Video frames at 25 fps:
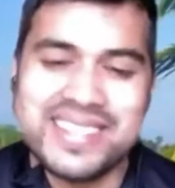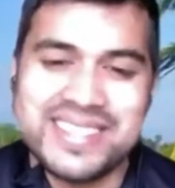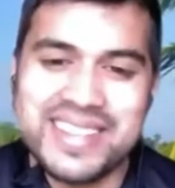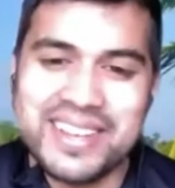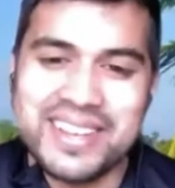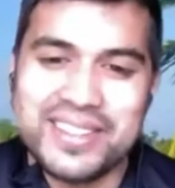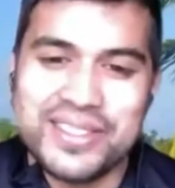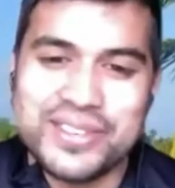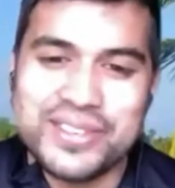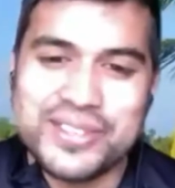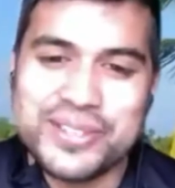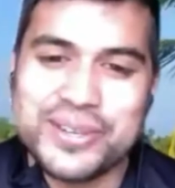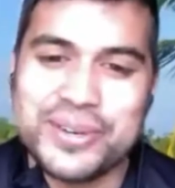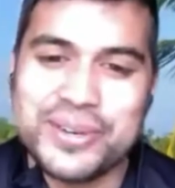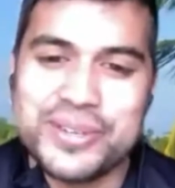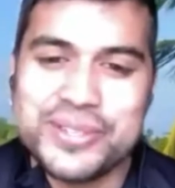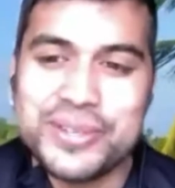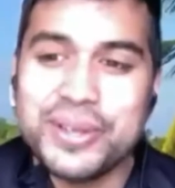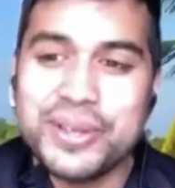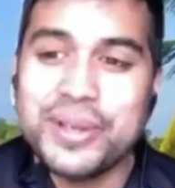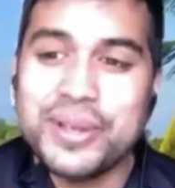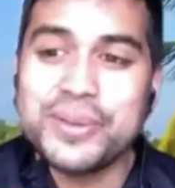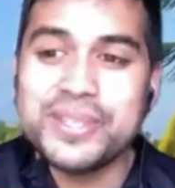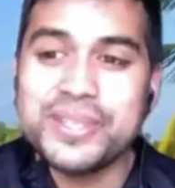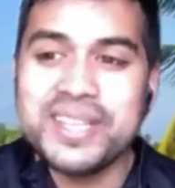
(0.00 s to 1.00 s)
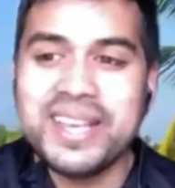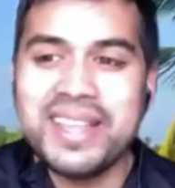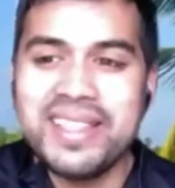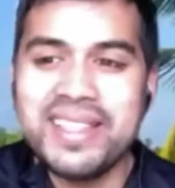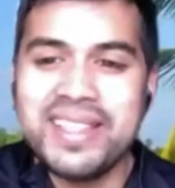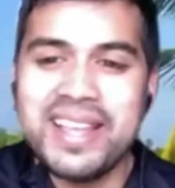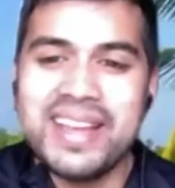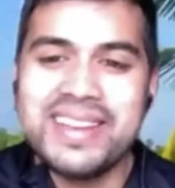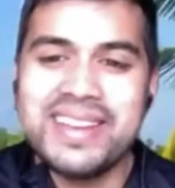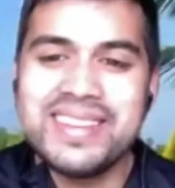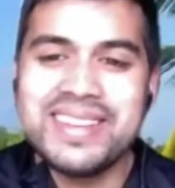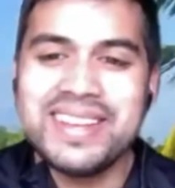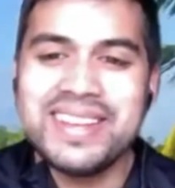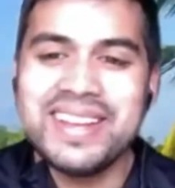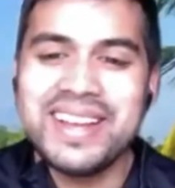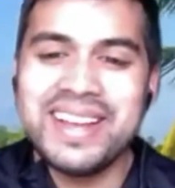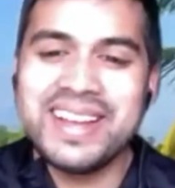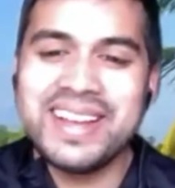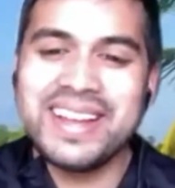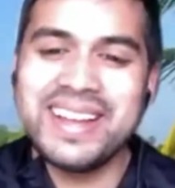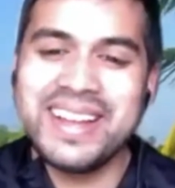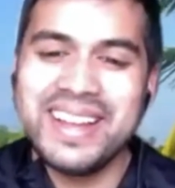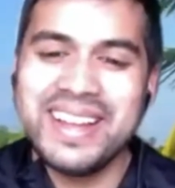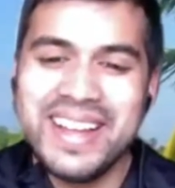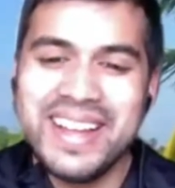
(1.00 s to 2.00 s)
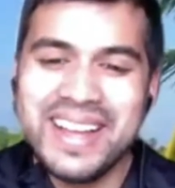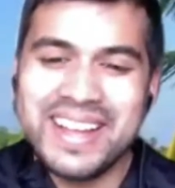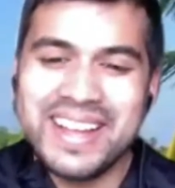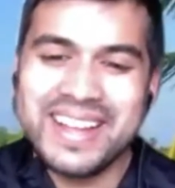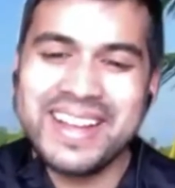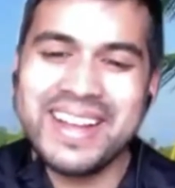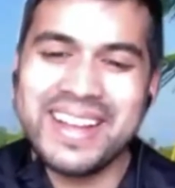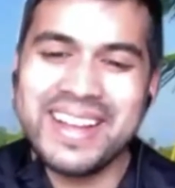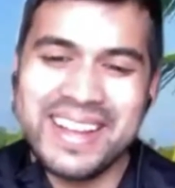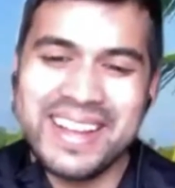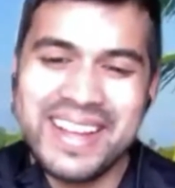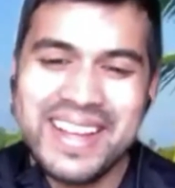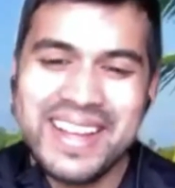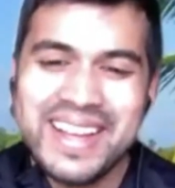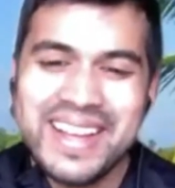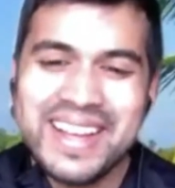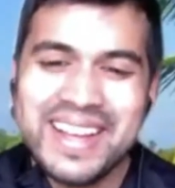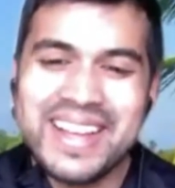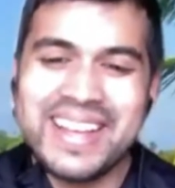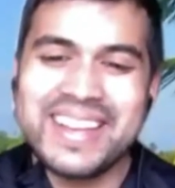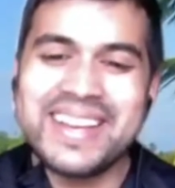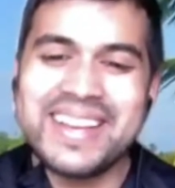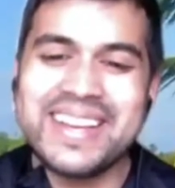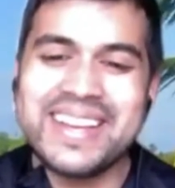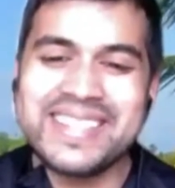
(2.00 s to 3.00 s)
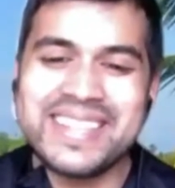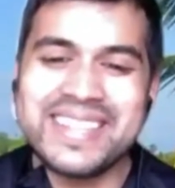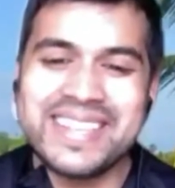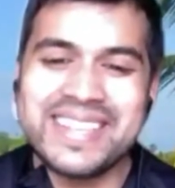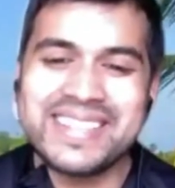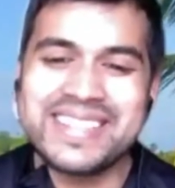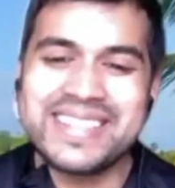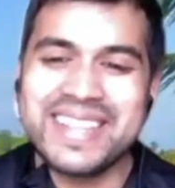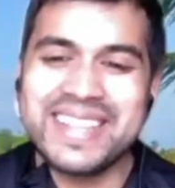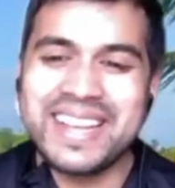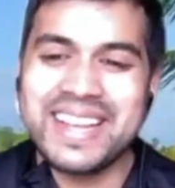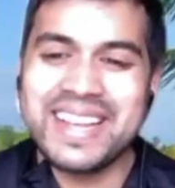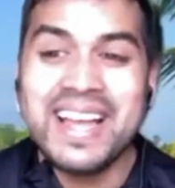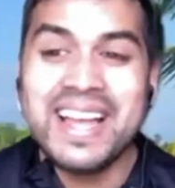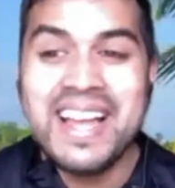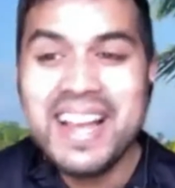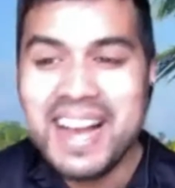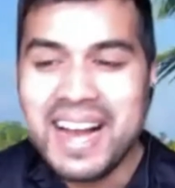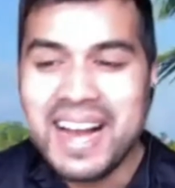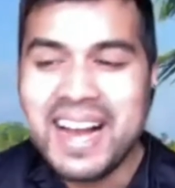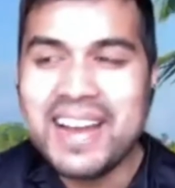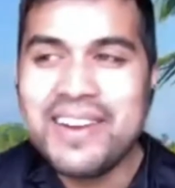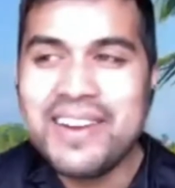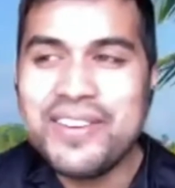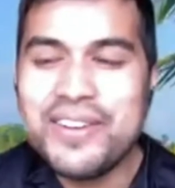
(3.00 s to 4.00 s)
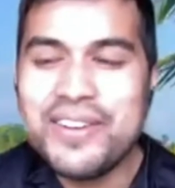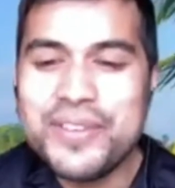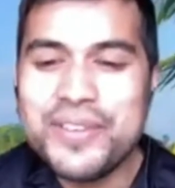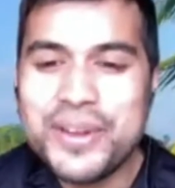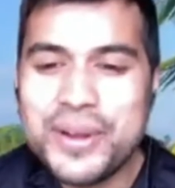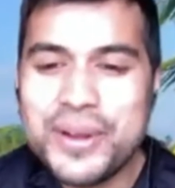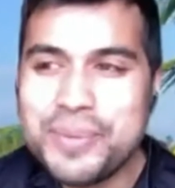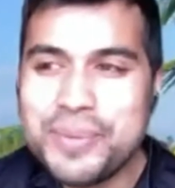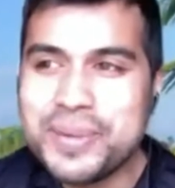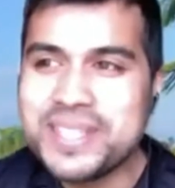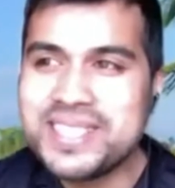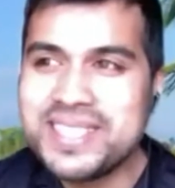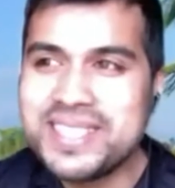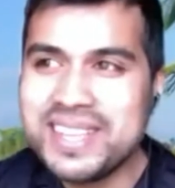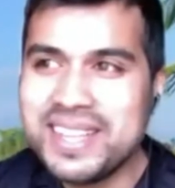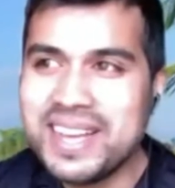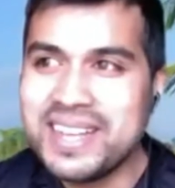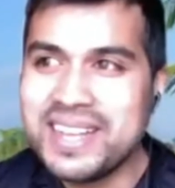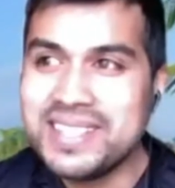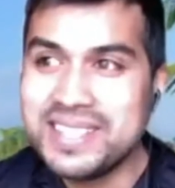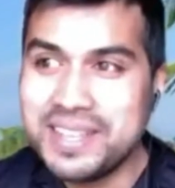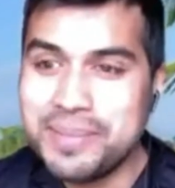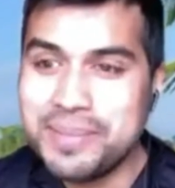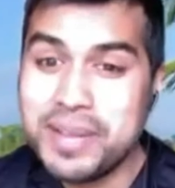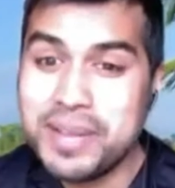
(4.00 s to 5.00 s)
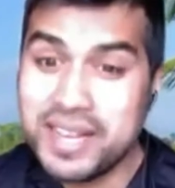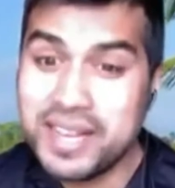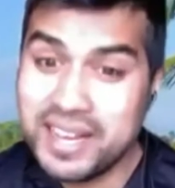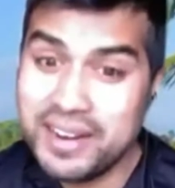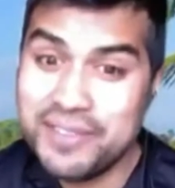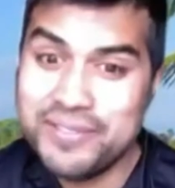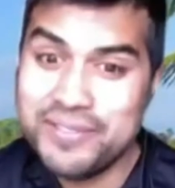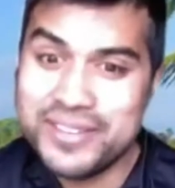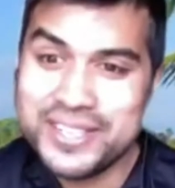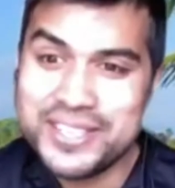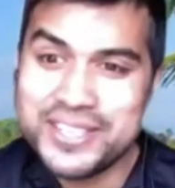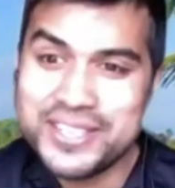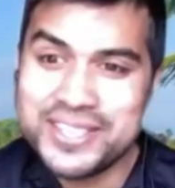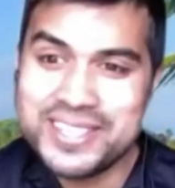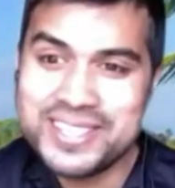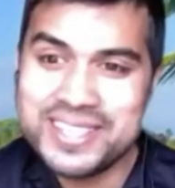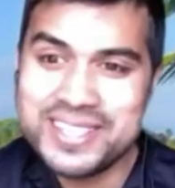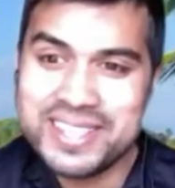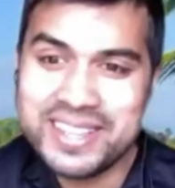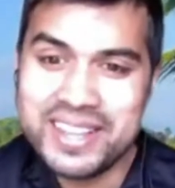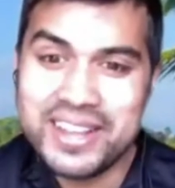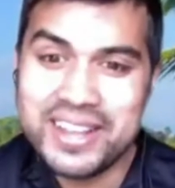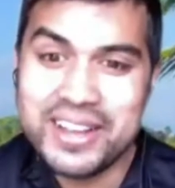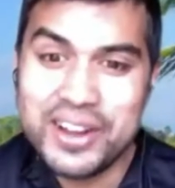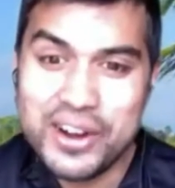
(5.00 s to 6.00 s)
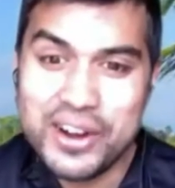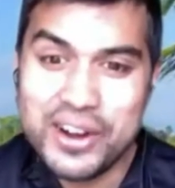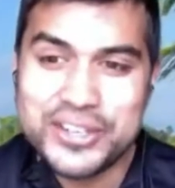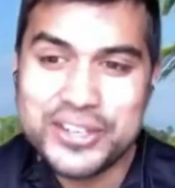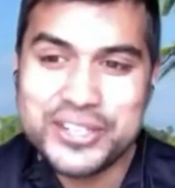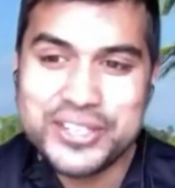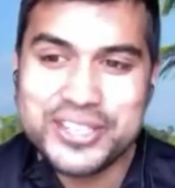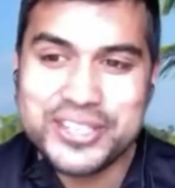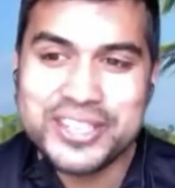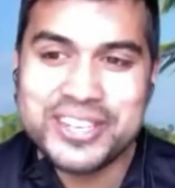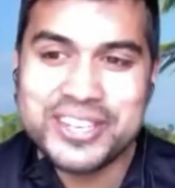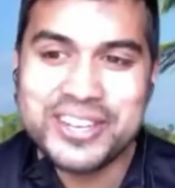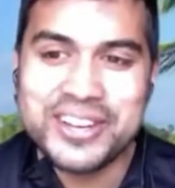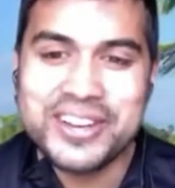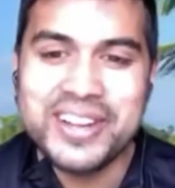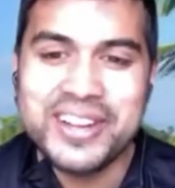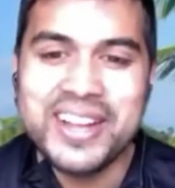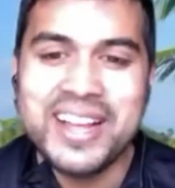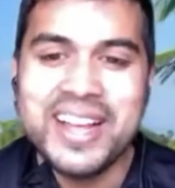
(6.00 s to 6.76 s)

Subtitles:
stay on the shore," so he goes inland. Because it's like, I don't know if you know, but sea lions can be kind of vicious and like harsh, even